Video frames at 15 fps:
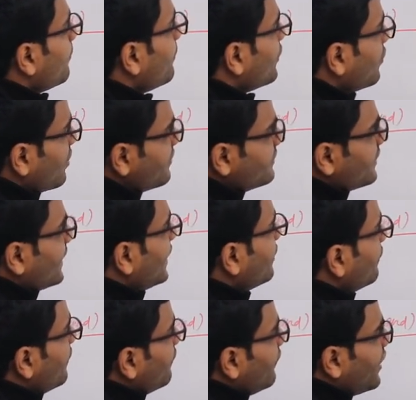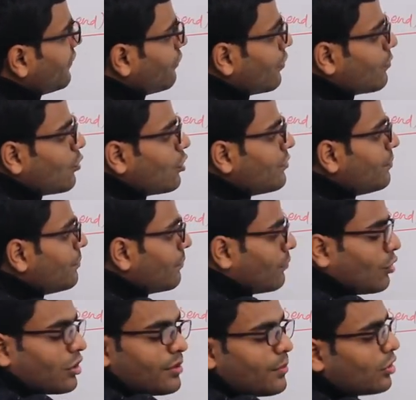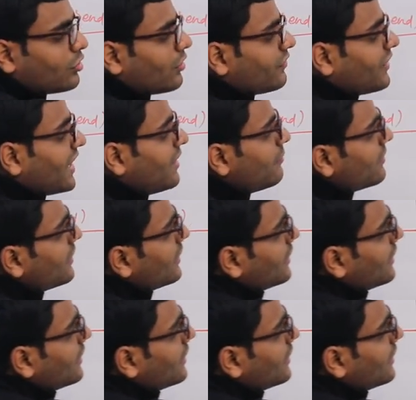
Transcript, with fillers: because it will wait for more, more amount of time,